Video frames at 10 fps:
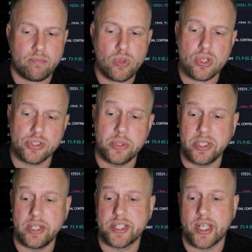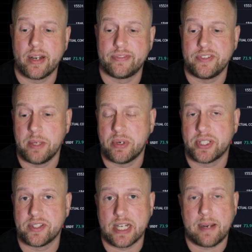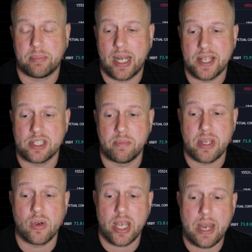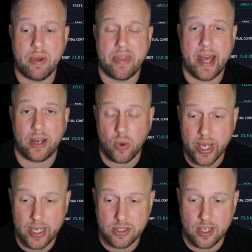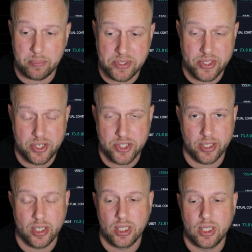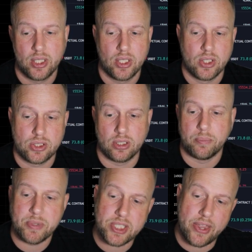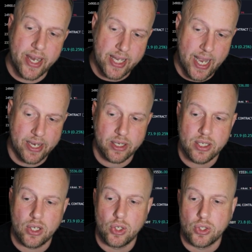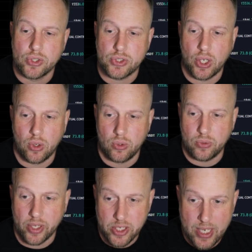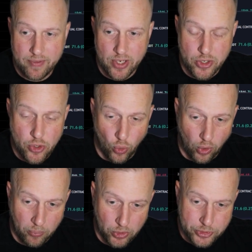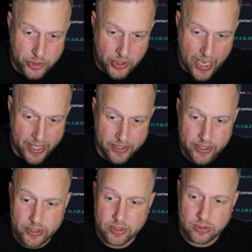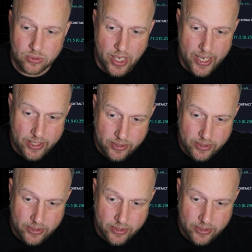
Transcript: So you need to set a 15% stop loss and be okay with that going into the position. So let me say that again. So you have your normal trend, right?